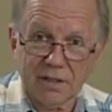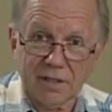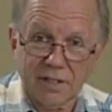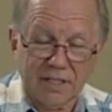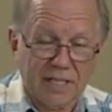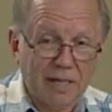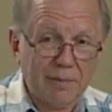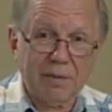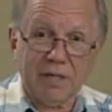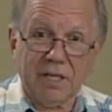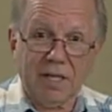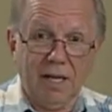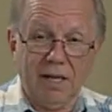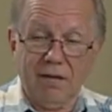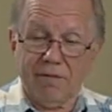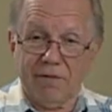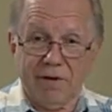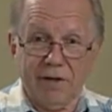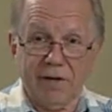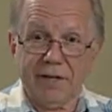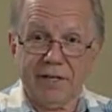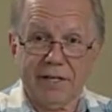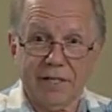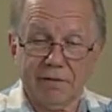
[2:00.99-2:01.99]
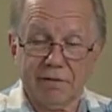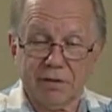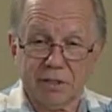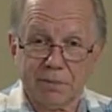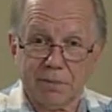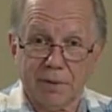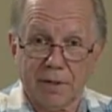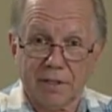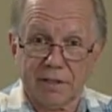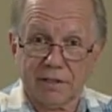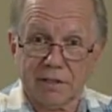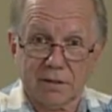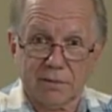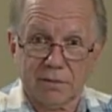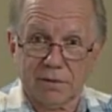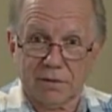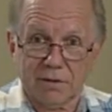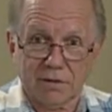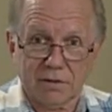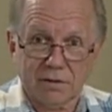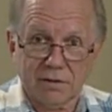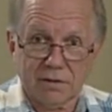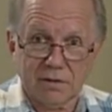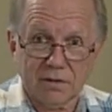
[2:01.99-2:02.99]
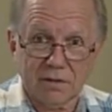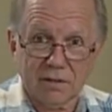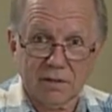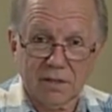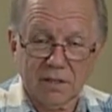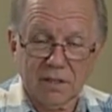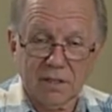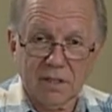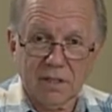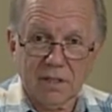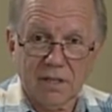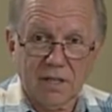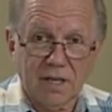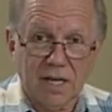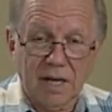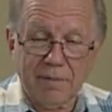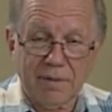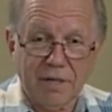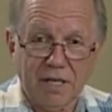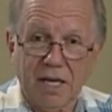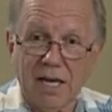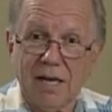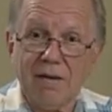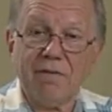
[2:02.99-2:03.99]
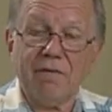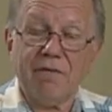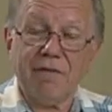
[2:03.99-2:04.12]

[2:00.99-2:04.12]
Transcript: And I became very irresponsible. I became